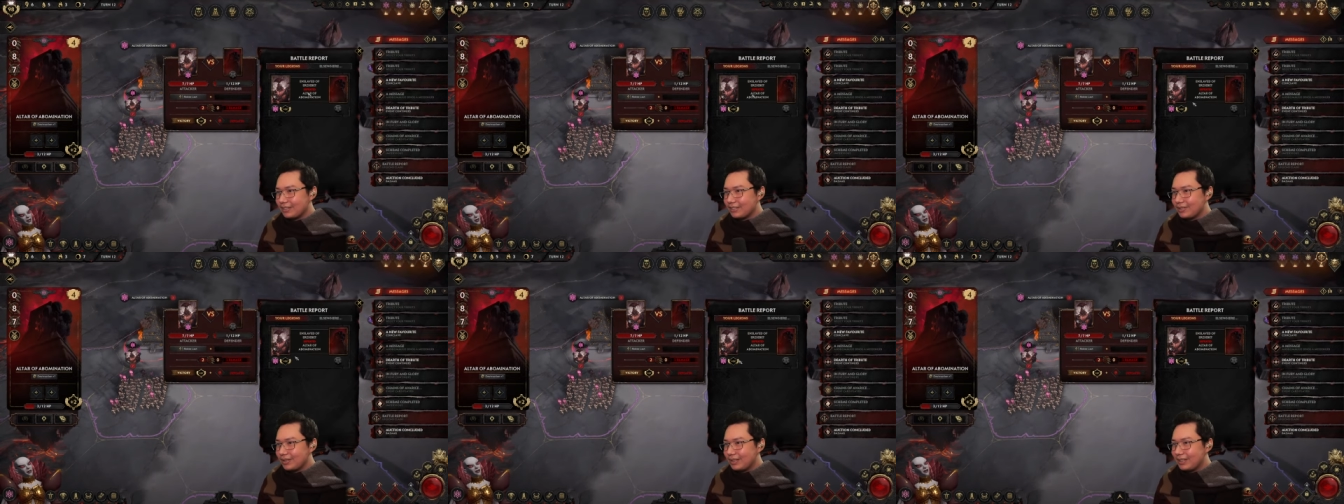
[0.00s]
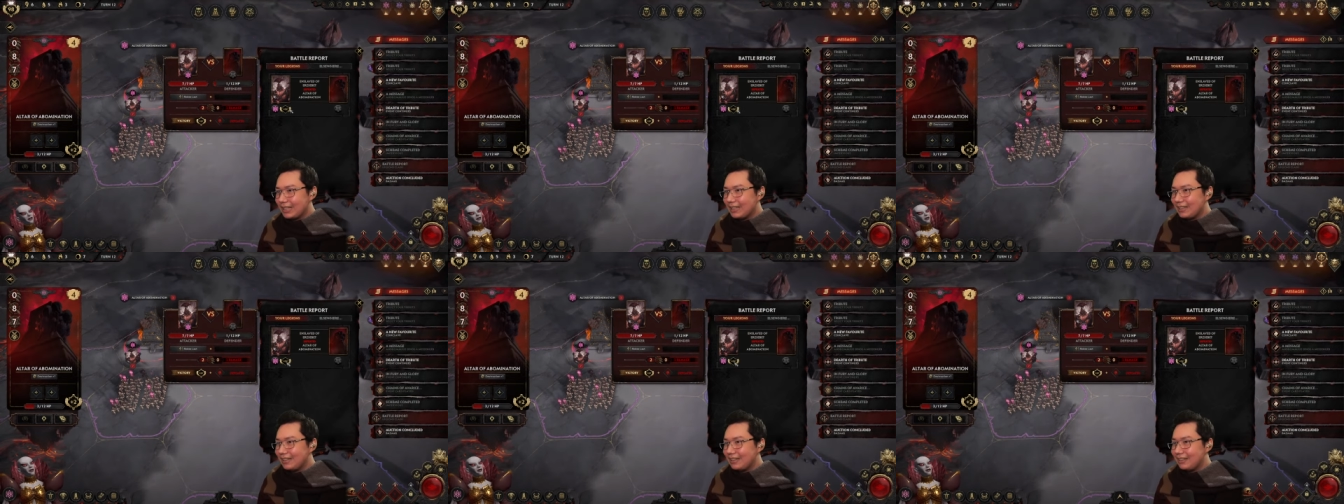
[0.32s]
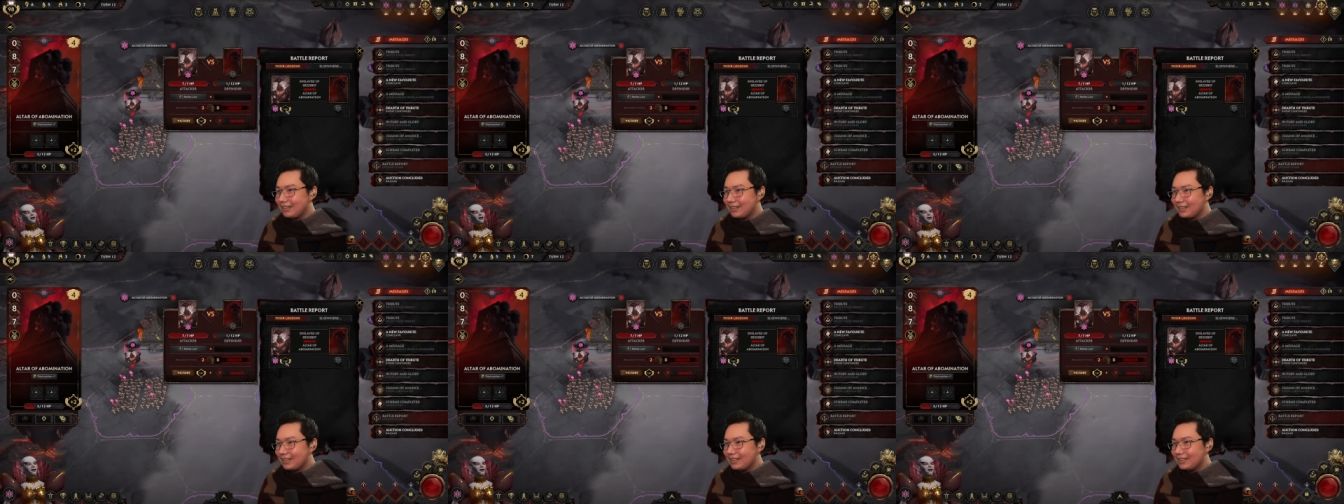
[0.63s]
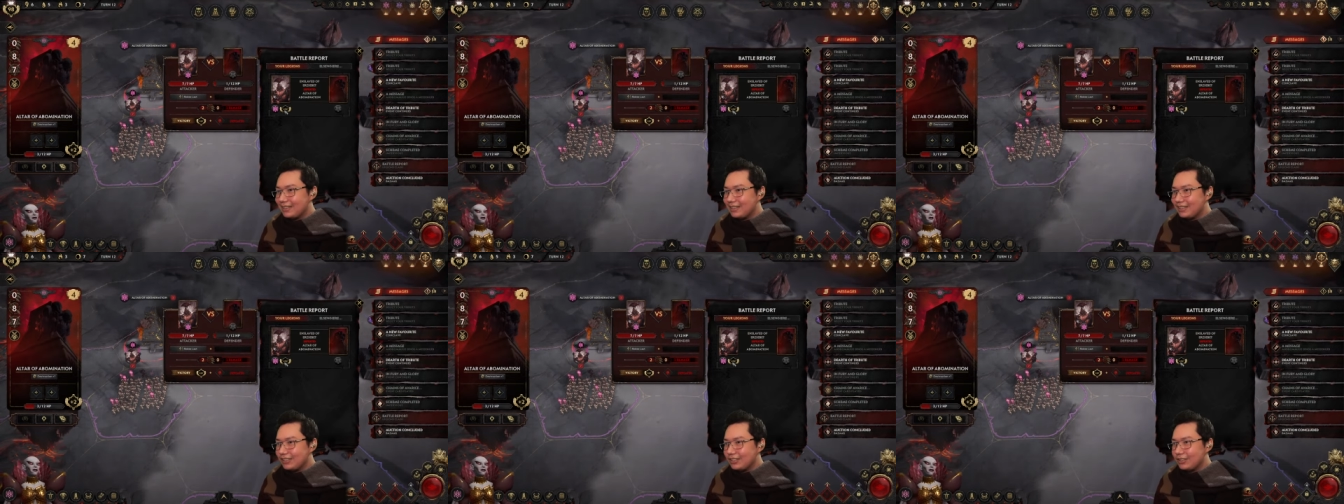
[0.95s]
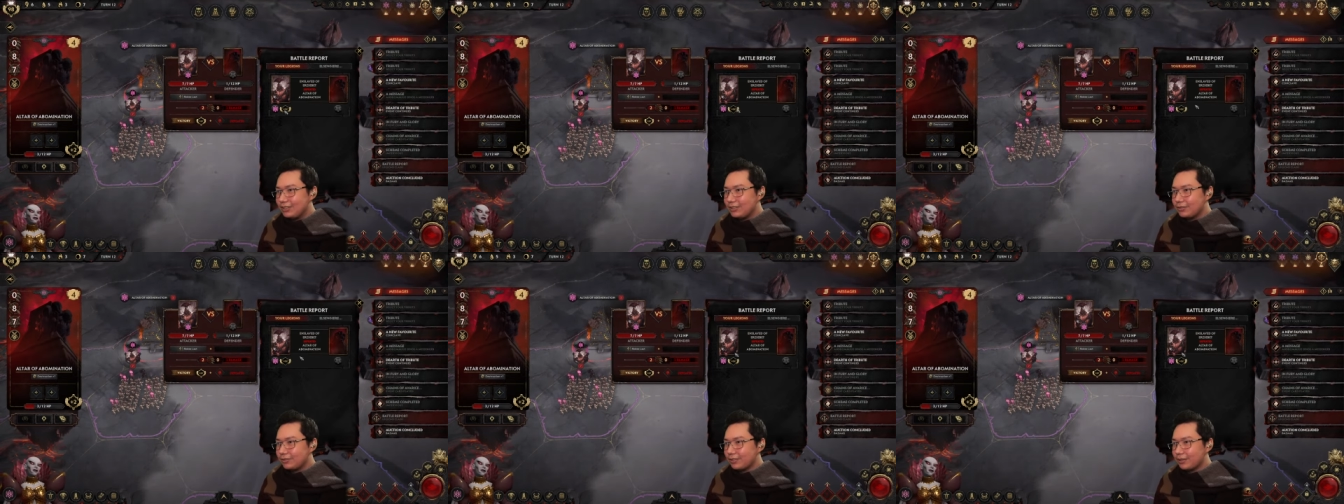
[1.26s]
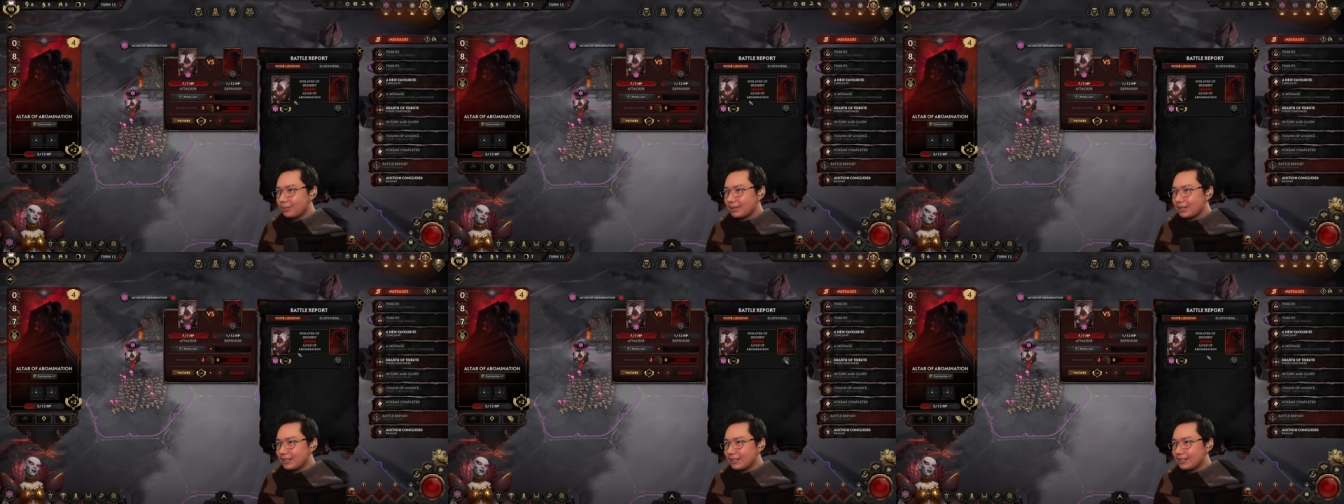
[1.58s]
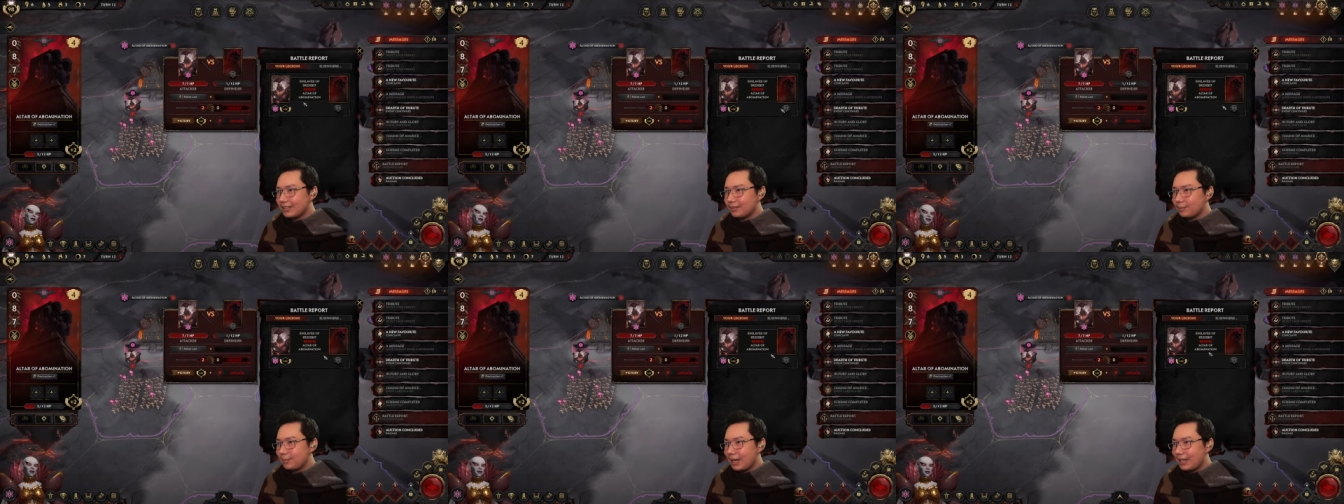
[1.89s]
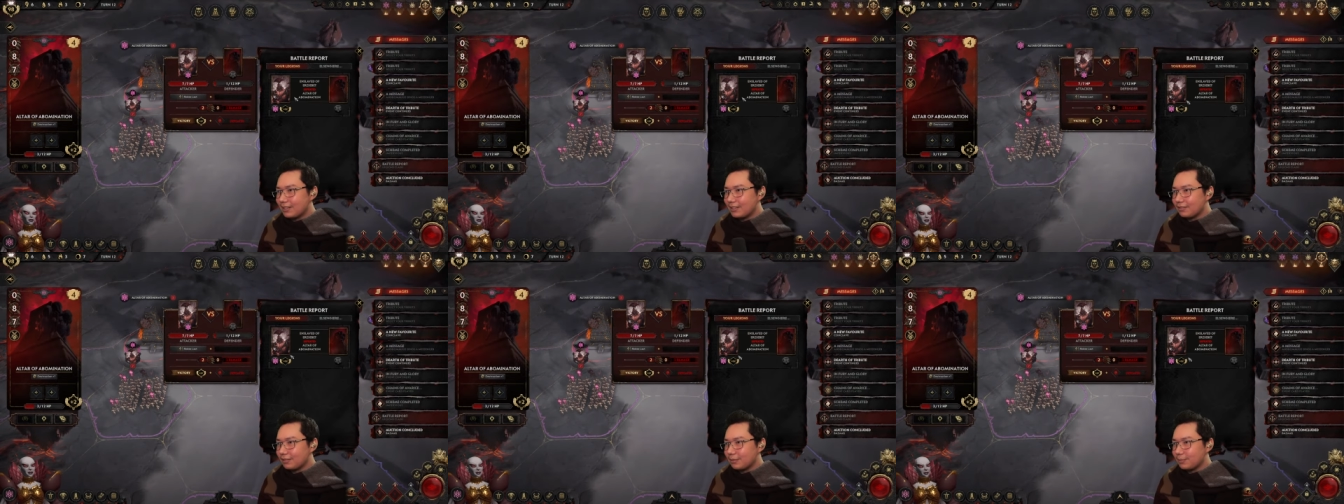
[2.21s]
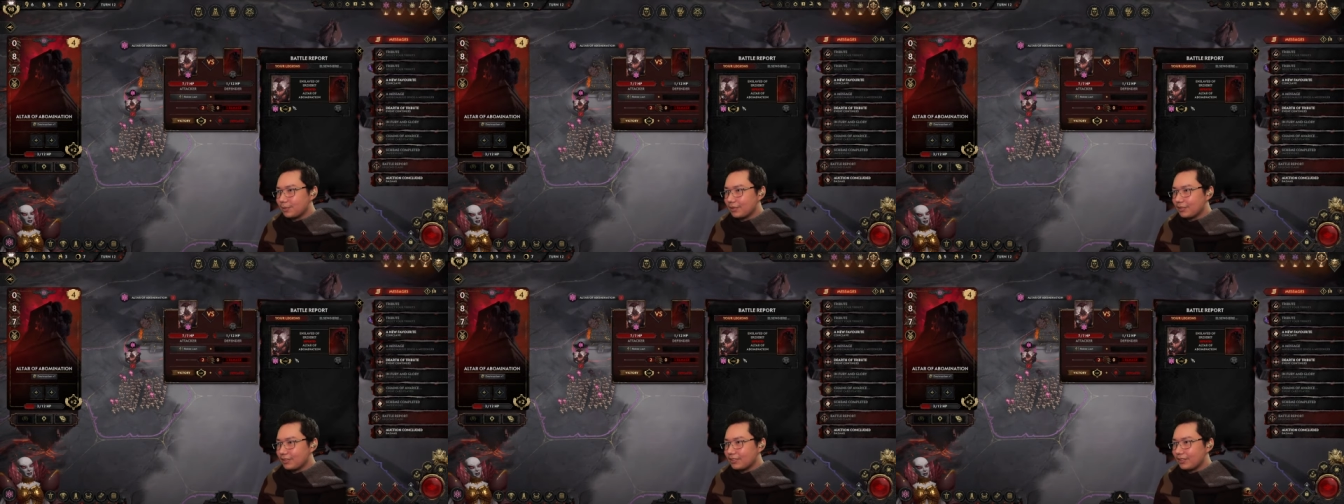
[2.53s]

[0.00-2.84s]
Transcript: So I gained thirty-two from this battle report.